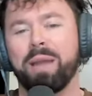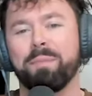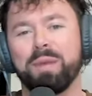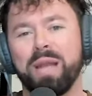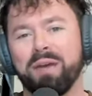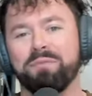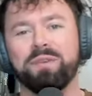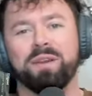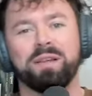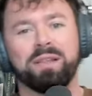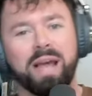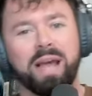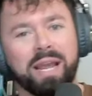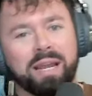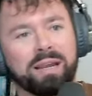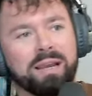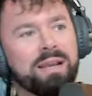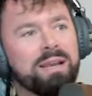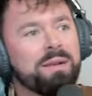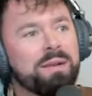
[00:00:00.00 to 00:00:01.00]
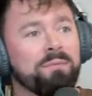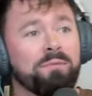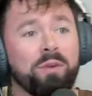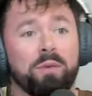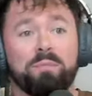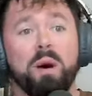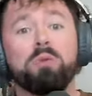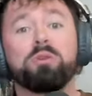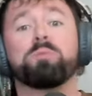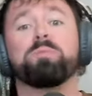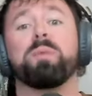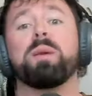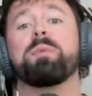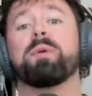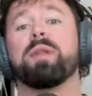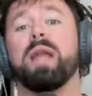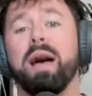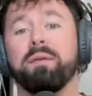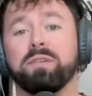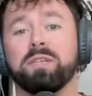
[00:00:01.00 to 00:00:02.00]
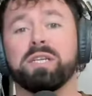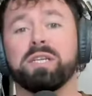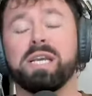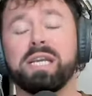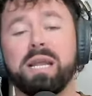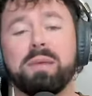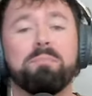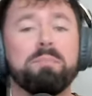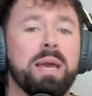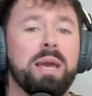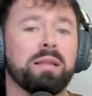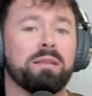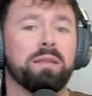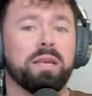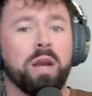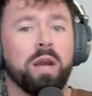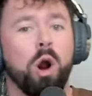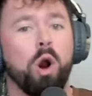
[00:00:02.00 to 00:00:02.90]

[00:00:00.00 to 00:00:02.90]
I mean, I feel like from most people I've seen, admittedly,